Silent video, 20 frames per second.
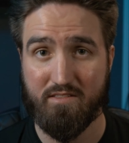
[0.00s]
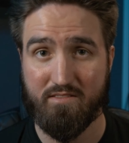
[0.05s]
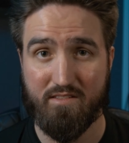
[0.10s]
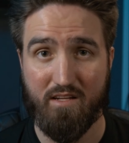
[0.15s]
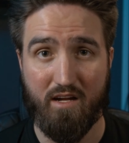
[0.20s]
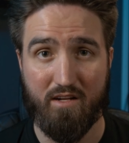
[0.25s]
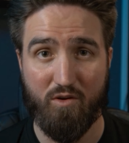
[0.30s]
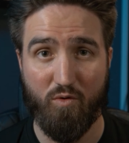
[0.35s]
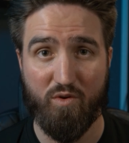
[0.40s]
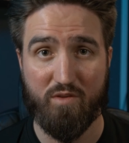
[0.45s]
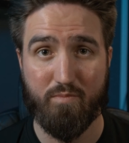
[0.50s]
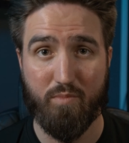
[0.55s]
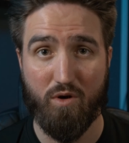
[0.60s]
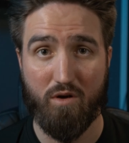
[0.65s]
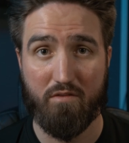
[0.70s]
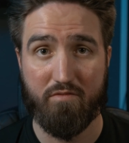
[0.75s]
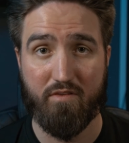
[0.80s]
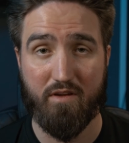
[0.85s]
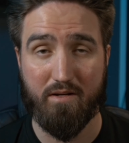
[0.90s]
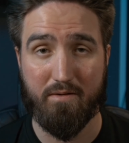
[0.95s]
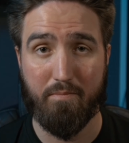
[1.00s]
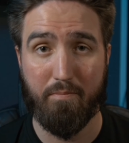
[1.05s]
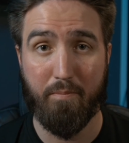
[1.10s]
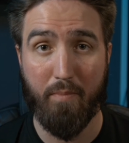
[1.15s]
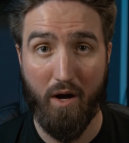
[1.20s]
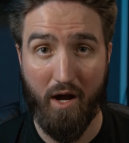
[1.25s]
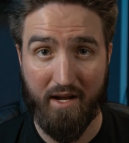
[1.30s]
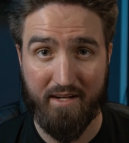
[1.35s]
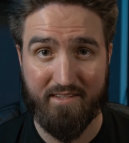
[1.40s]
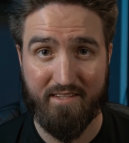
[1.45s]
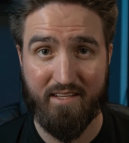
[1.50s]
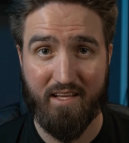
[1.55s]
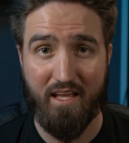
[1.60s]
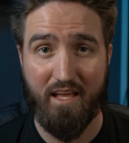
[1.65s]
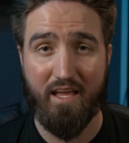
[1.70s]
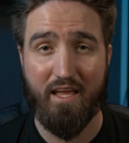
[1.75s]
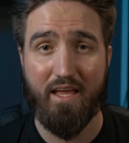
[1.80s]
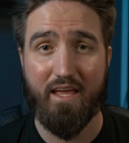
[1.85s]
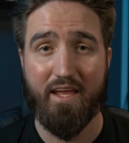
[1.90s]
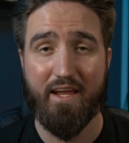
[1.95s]
It's not always perfect, but
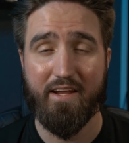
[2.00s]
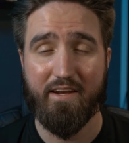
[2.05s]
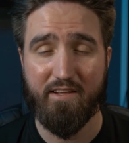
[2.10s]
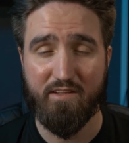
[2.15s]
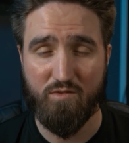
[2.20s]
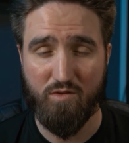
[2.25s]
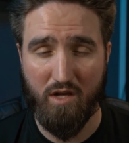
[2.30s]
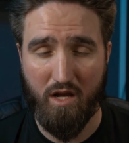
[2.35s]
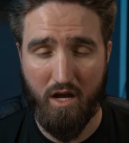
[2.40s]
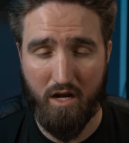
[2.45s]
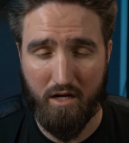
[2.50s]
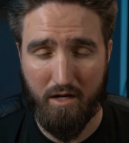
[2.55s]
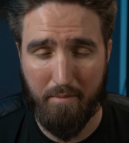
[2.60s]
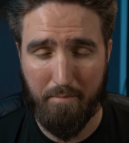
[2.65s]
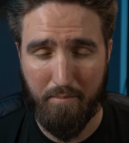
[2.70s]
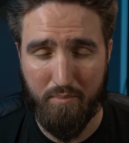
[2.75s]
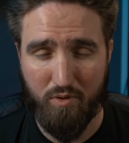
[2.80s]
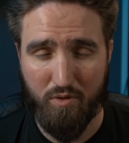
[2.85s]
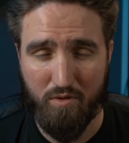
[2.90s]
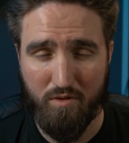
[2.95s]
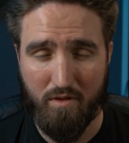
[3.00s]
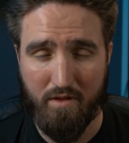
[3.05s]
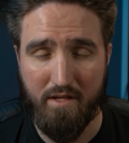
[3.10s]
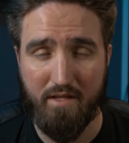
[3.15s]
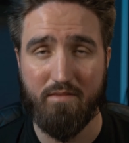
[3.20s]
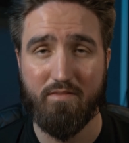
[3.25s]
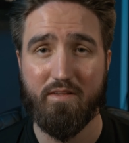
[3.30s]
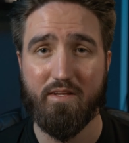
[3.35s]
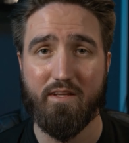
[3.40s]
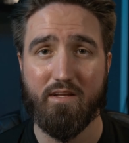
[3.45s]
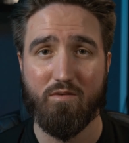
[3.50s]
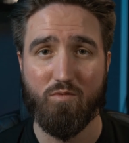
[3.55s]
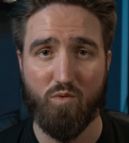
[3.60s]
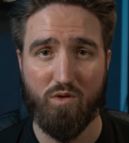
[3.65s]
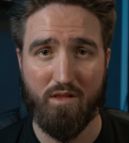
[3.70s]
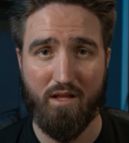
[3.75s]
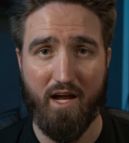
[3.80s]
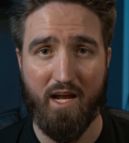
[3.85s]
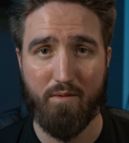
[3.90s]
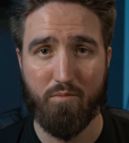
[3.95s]
it is completely
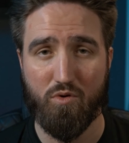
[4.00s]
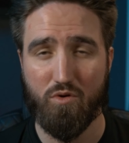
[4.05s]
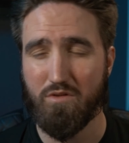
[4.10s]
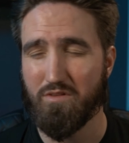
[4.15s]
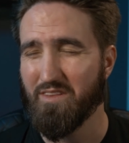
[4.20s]
reliable,